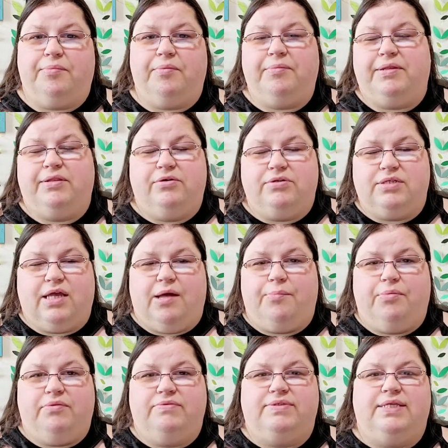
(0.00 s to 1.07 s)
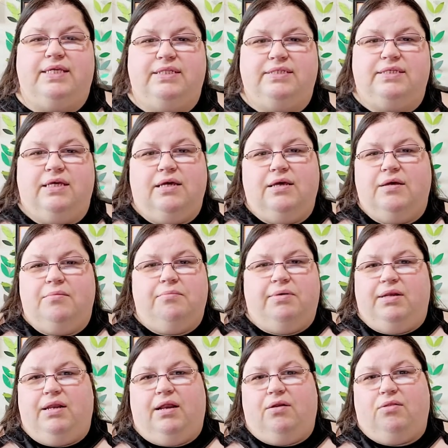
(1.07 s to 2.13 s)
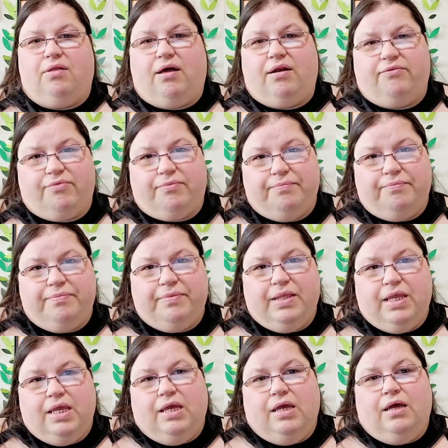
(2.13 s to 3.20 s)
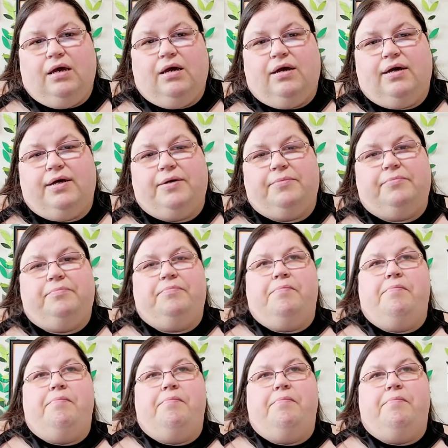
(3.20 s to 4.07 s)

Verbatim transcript: I mean, there's a couple of scenes, but not a lot of them. Um,